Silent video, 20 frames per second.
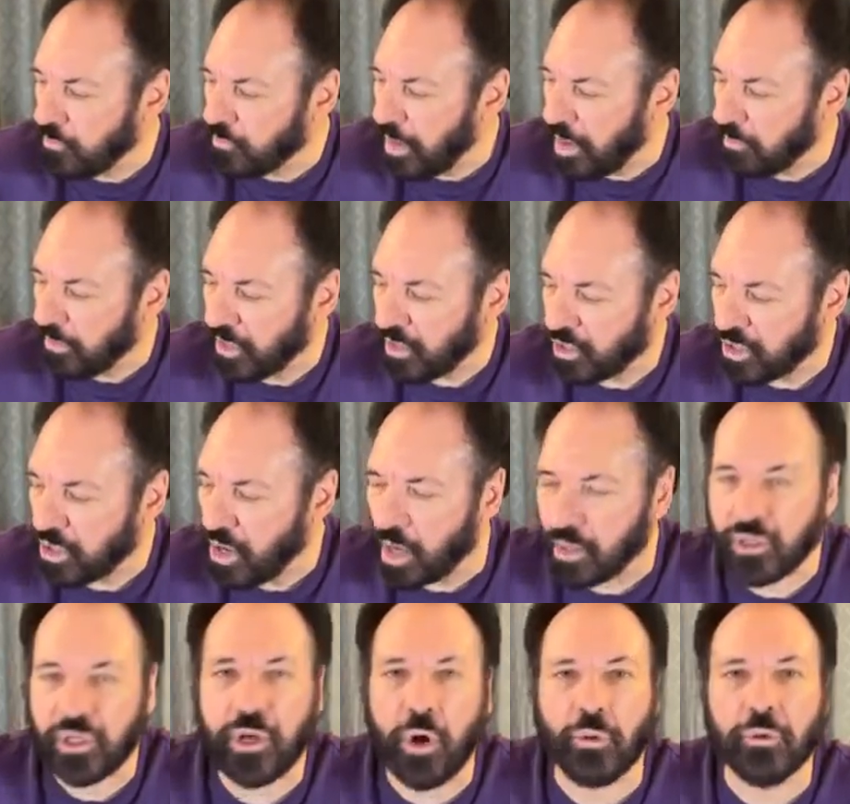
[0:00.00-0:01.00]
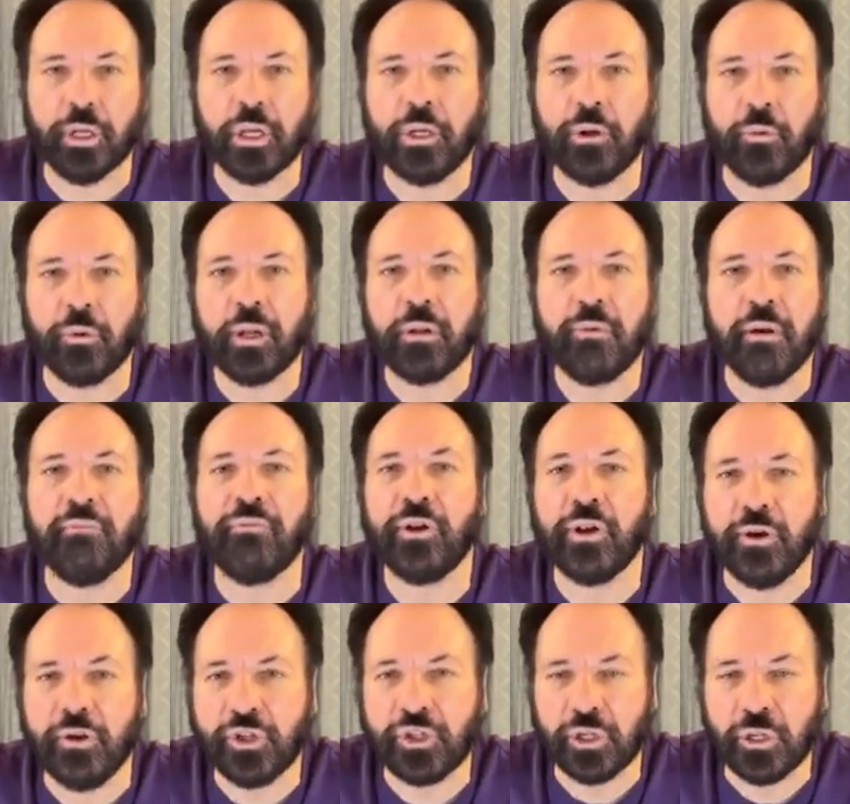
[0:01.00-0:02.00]
we published God's Gold and Glory
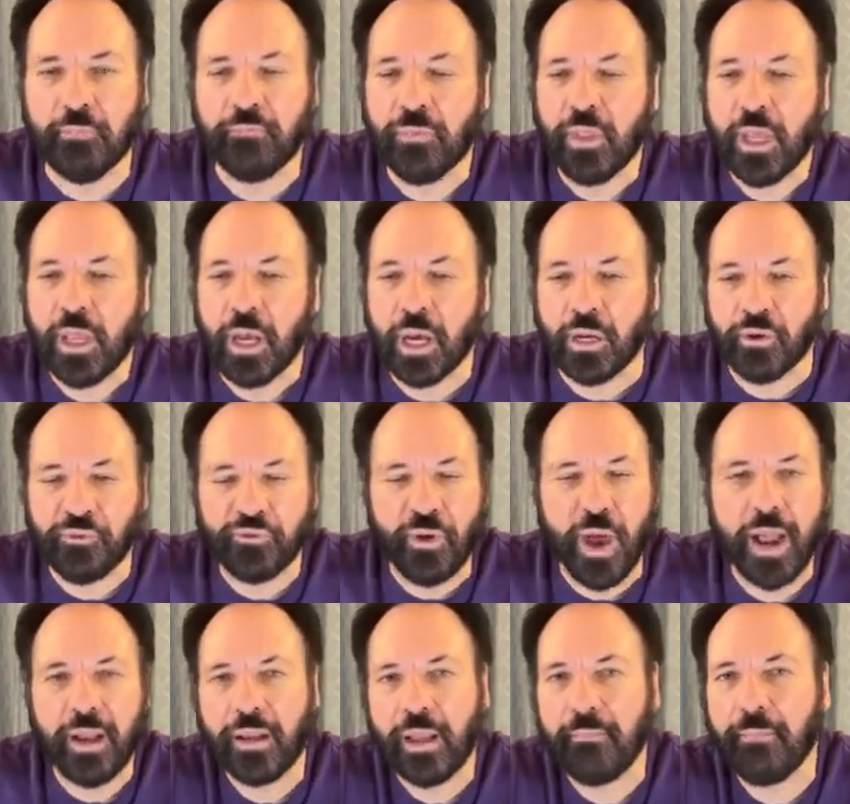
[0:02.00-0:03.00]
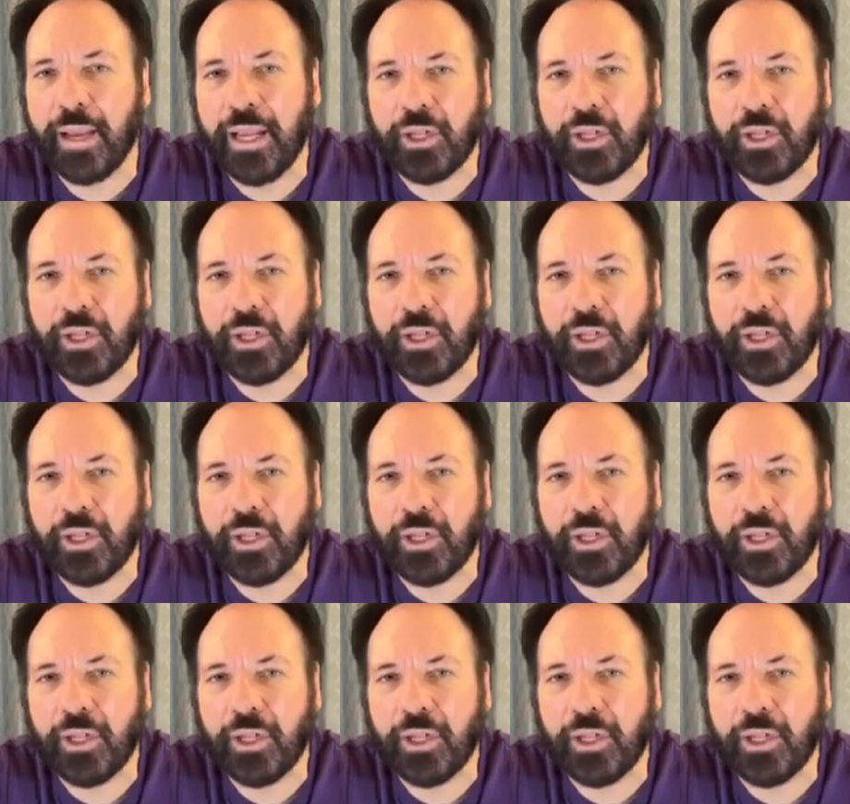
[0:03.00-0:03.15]
Revolution on Friday,